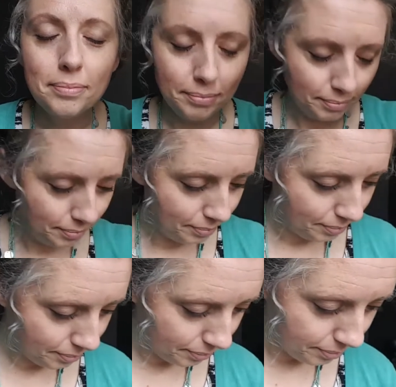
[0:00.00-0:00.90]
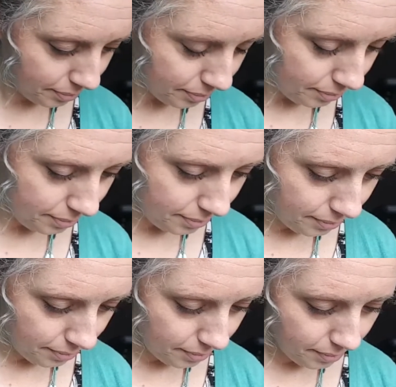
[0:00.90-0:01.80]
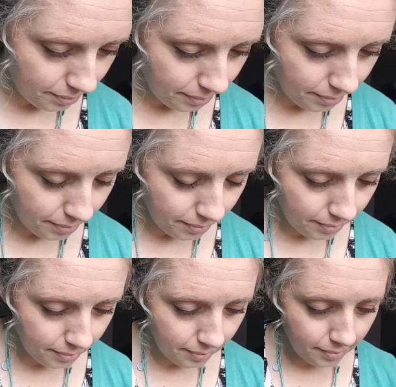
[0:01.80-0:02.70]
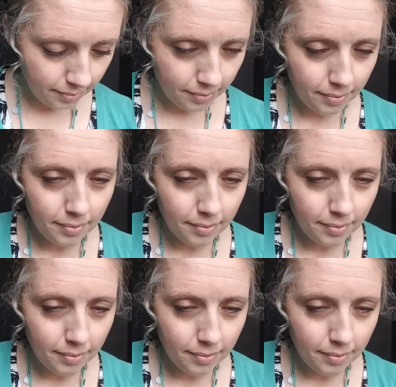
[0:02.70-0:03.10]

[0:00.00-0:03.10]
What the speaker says: Nothing is said.